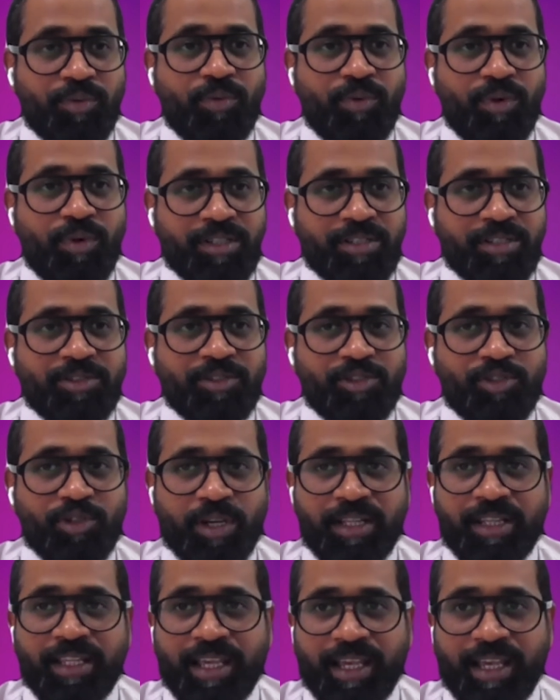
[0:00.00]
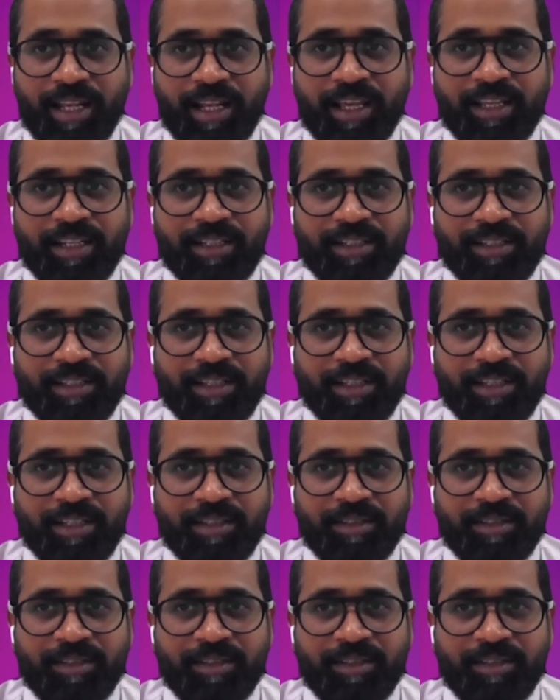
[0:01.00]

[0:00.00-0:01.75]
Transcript: who wants to join the airline,